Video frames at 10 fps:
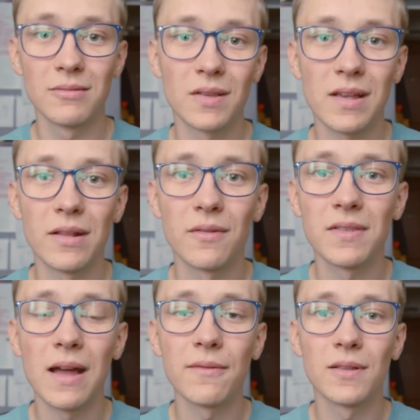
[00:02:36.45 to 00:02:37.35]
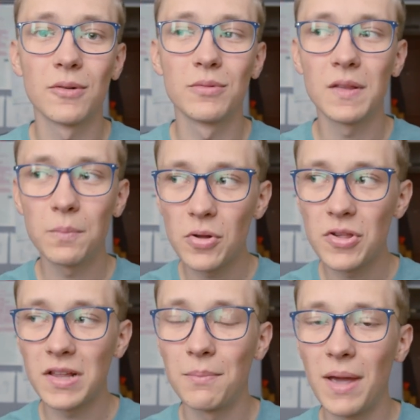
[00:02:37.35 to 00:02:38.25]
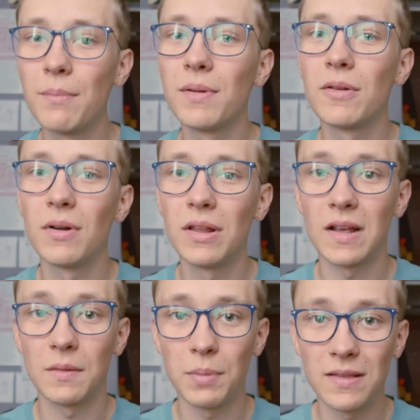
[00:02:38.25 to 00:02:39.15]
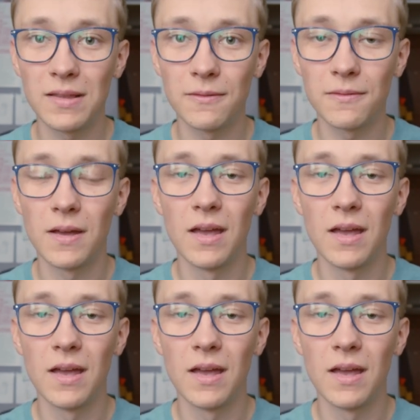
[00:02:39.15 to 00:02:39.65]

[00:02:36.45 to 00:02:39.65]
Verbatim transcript: those kind of stuff so this project may be really expensive